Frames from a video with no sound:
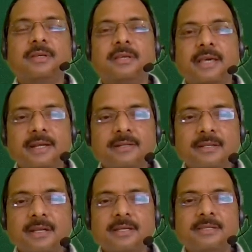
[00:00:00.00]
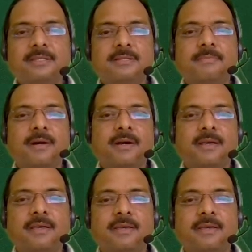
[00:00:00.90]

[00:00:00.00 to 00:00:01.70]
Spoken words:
characterized by